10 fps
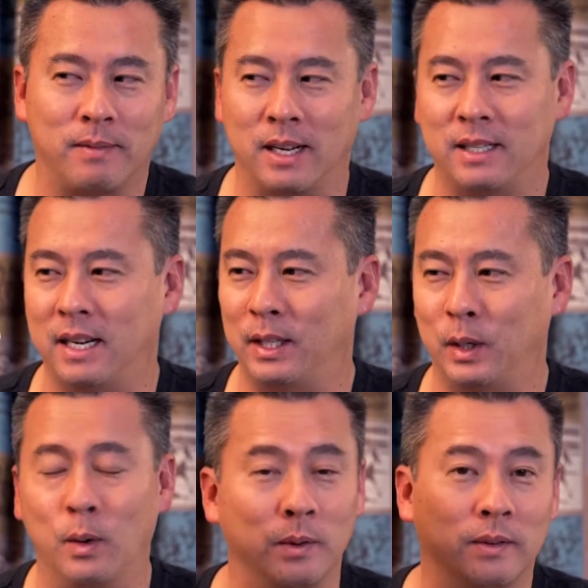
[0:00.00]
I said, I
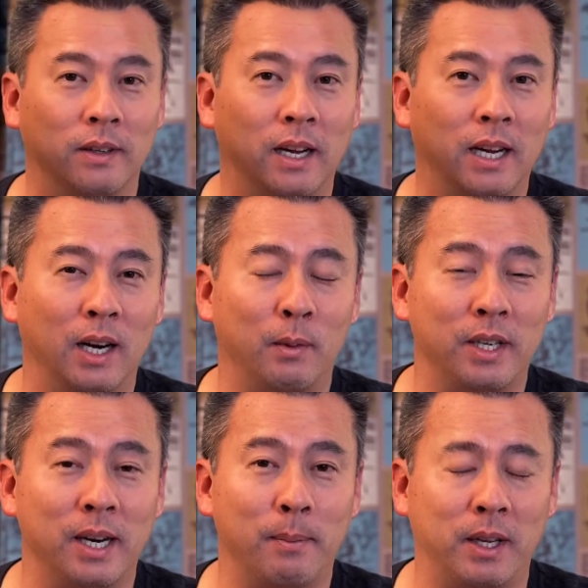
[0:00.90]
don't. I kind of
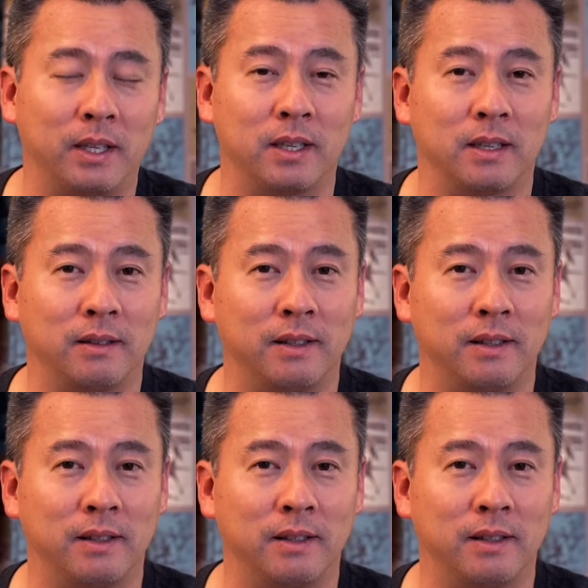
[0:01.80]
wish I bought the